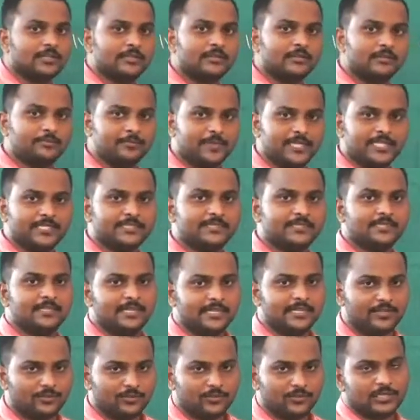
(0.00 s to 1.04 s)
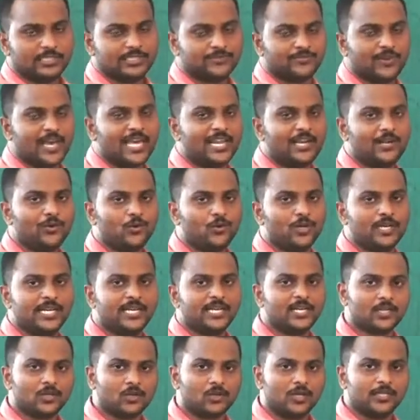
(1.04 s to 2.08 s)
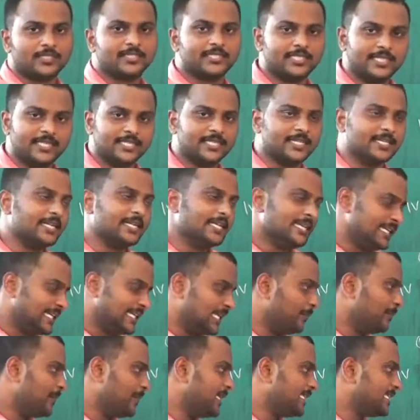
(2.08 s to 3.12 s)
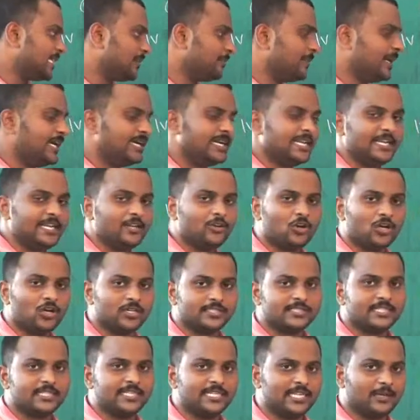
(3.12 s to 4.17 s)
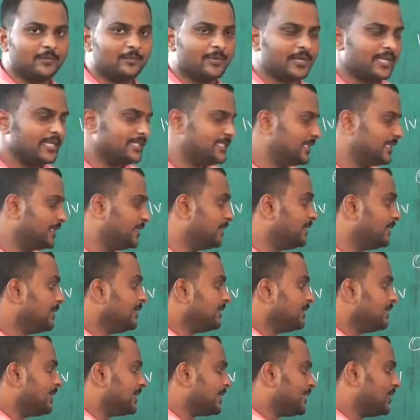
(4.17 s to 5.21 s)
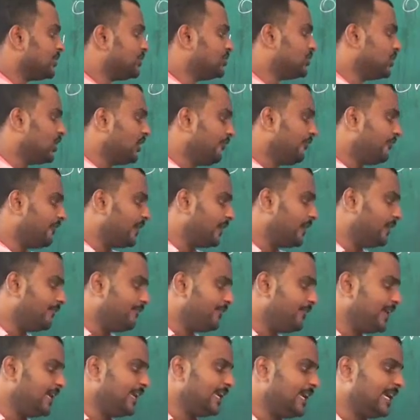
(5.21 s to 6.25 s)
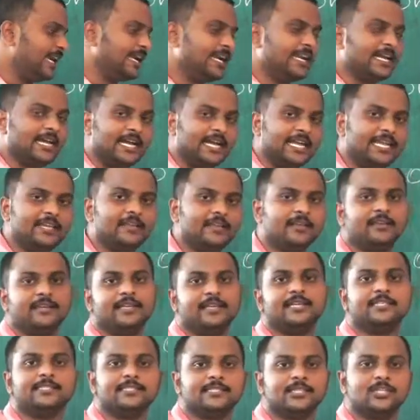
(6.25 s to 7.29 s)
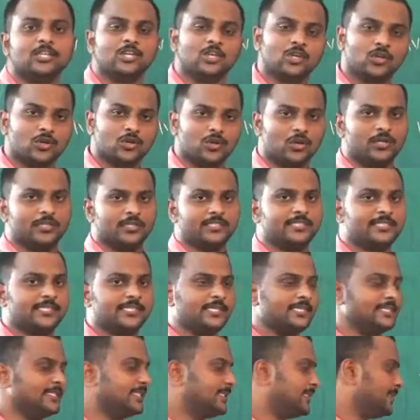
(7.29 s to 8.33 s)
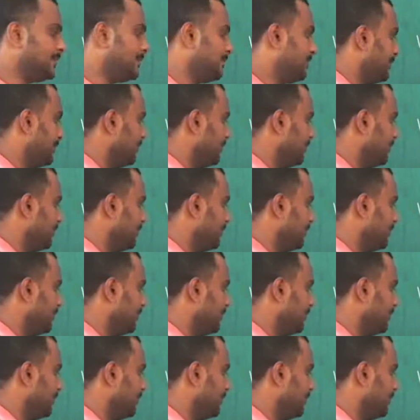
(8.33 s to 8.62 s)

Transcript: That means it is valid only at a constant temperature. Maintaining constant temperature, the ratio of V and I is constant.